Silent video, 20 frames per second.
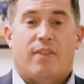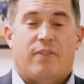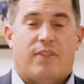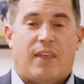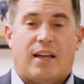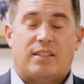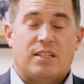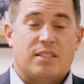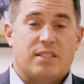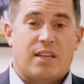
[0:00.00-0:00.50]

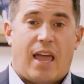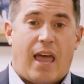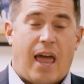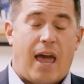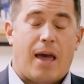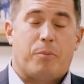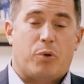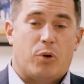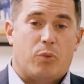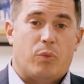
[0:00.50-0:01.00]
That doesn't
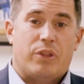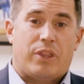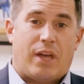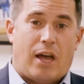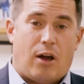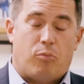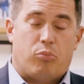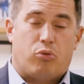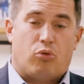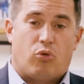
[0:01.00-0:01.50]
happen
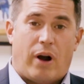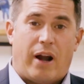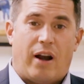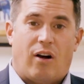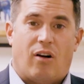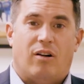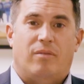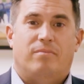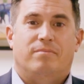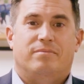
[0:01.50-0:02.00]
without
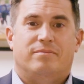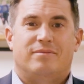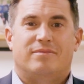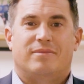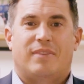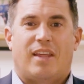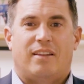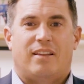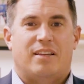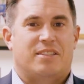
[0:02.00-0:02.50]
prayer.
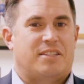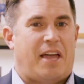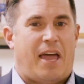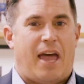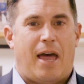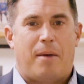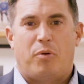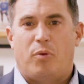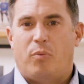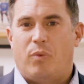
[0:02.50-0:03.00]
That doesn't
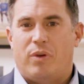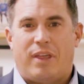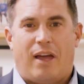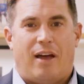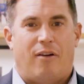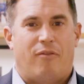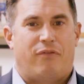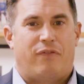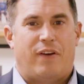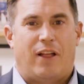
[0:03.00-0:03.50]
happen
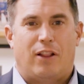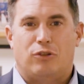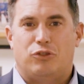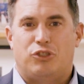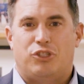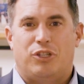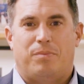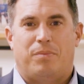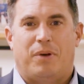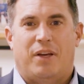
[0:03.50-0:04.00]
without
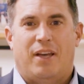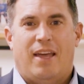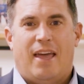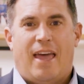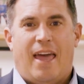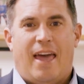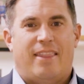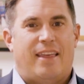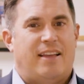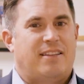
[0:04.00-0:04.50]
fellowship.
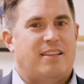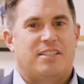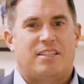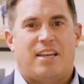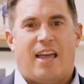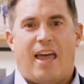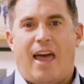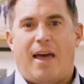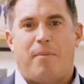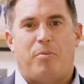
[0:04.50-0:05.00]
And that
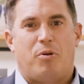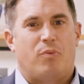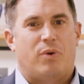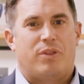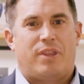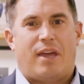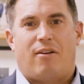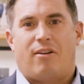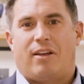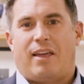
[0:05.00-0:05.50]
doesn't happen
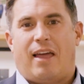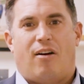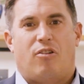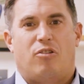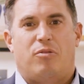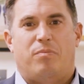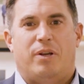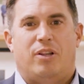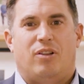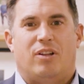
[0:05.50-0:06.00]
without
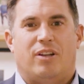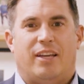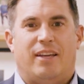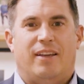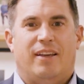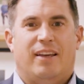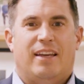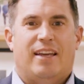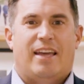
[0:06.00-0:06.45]
accountability.